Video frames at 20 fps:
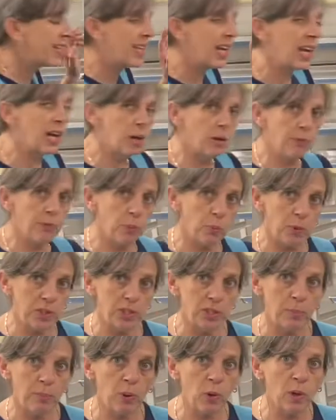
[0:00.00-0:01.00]
careful when
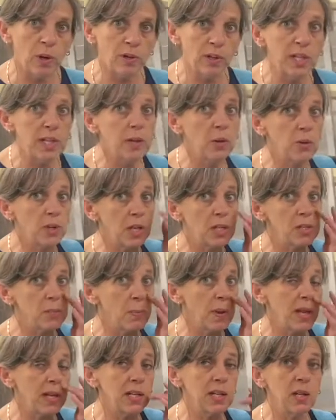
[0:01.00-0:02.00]
you pour in, okay,
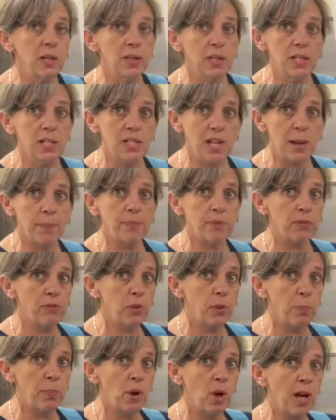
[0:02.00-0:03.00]
depending on the depth of
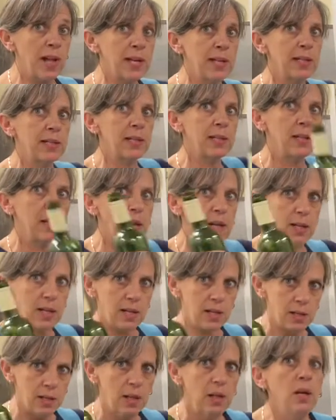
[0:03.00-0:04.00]
your pot, it can kind
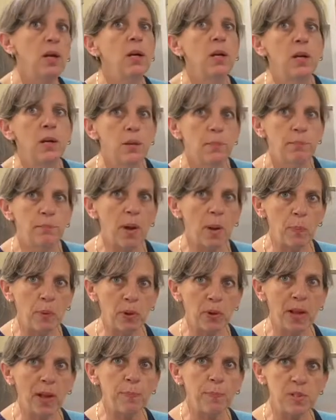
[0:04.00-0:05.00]
of
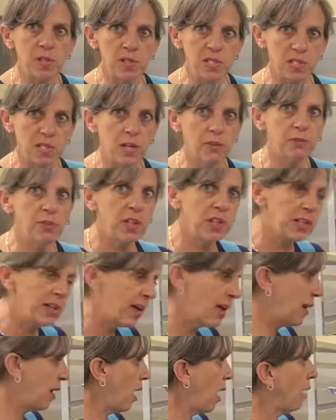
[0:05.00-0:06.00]
bubble up and stuff like
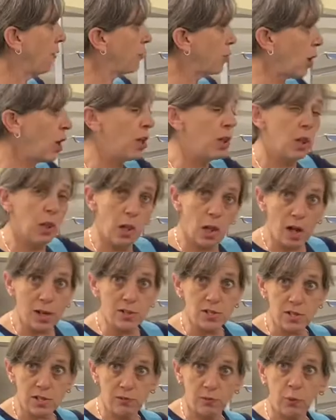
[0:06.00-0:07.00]
that. I've got
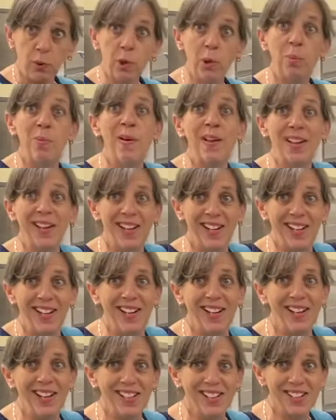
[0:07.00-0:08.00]
lots of room
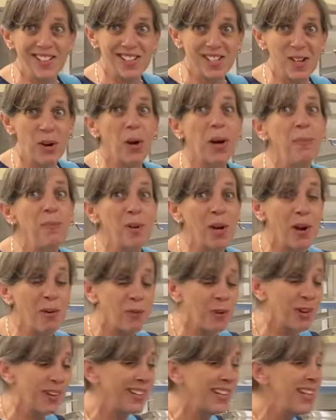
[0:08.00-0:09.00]
here, so I'm not
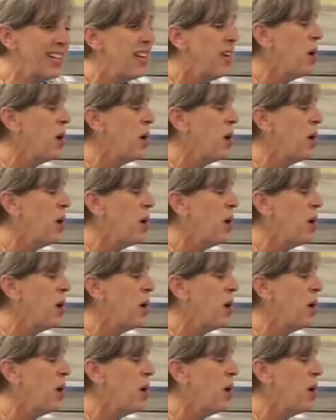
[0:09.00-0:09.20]
worried.